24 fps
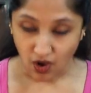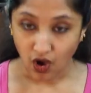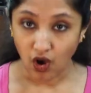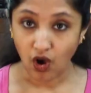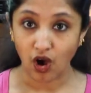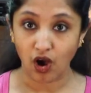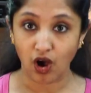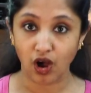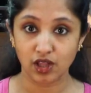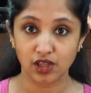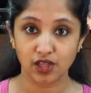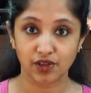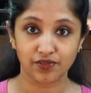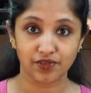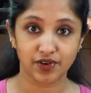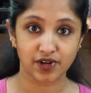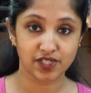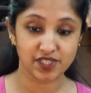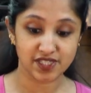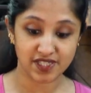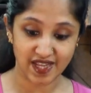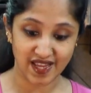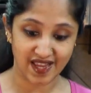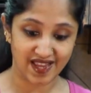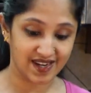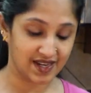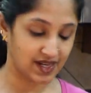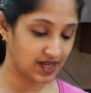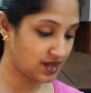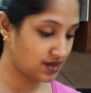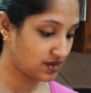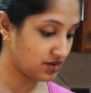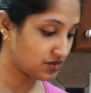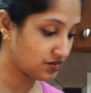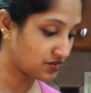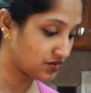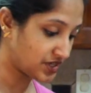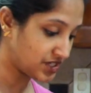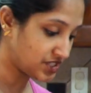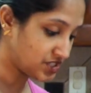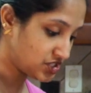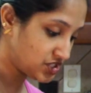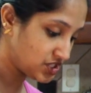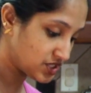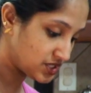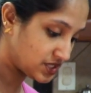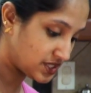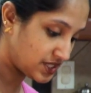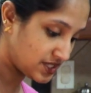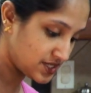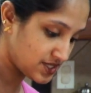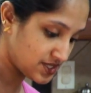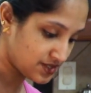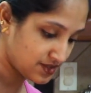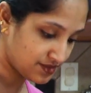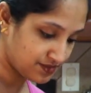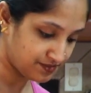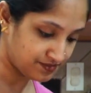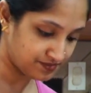All of our 10 green chilies,